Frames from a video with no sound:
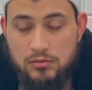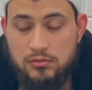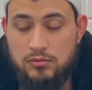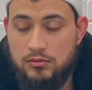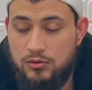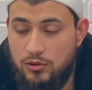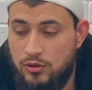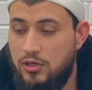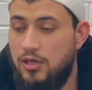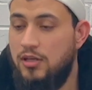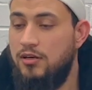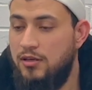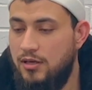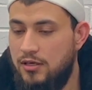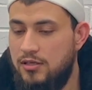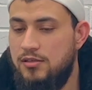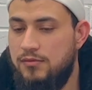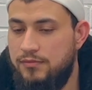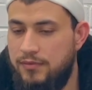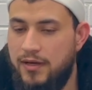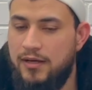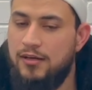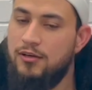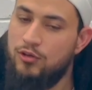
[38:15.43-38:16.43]
You can
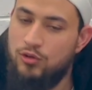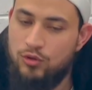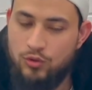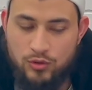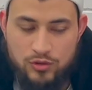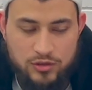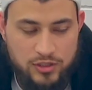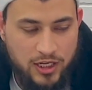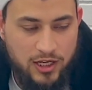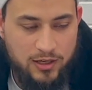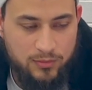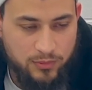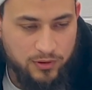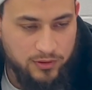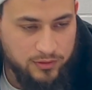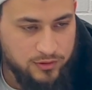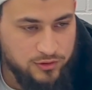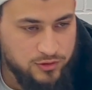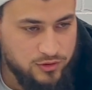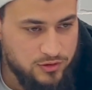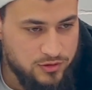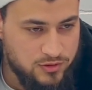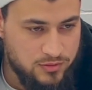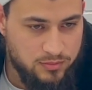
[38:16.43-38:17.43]
rectify it in your own time, but
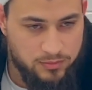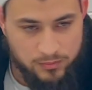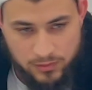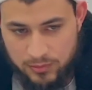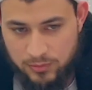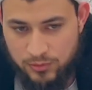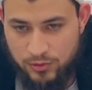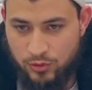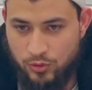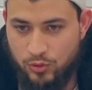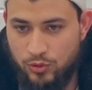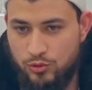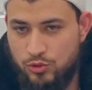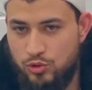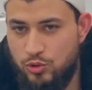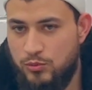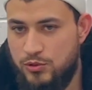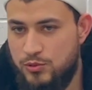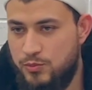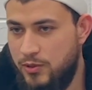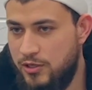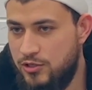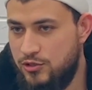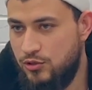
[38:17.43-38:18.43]
it's just maybe you go too
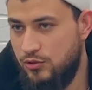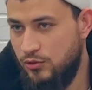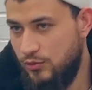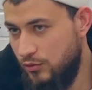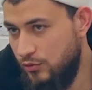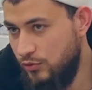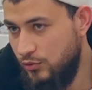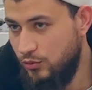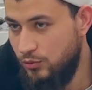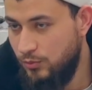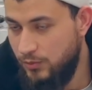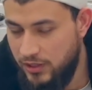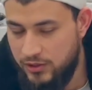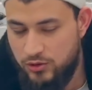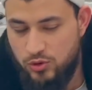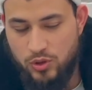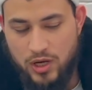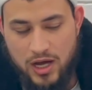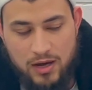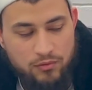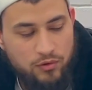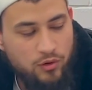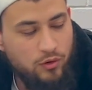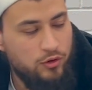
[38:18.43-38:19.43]
much pressure on you. But you
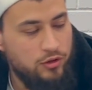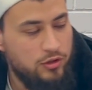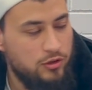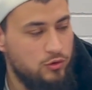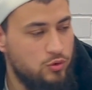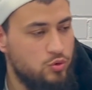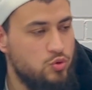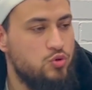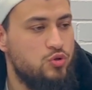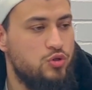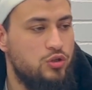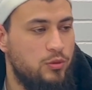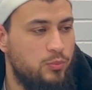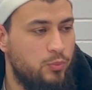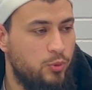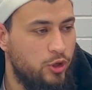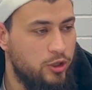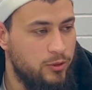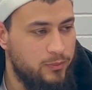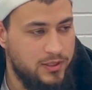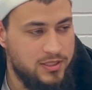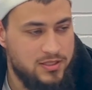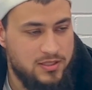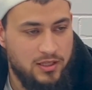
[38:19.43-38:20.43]
have already understood the
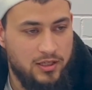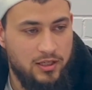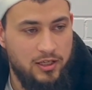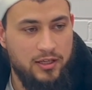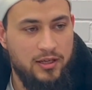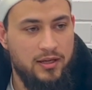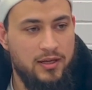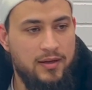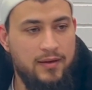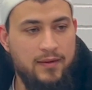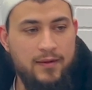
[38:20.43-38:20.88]
point basically.